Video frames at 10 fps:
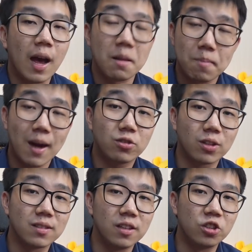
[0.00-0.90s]
and by
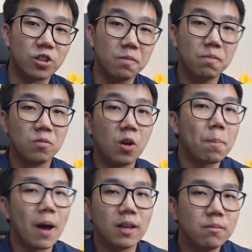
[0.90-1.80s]
translation, not
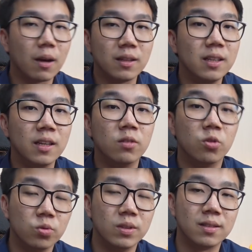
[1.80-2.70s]
piling money
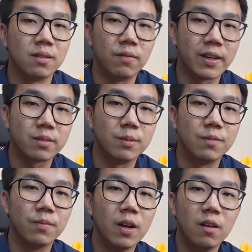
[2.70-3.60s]
into this
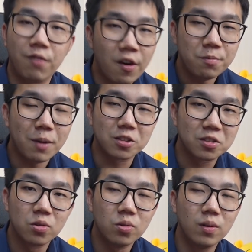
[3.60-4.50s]
investment. Very much
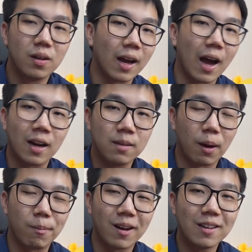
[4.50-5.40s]
so like
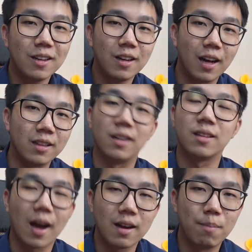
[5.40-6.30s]
Alibaba and the
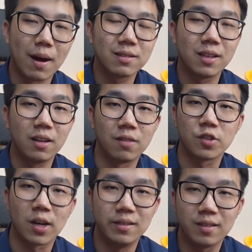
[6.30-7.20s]
entire basket of
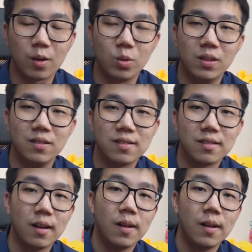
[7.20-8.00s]
Chinese equities.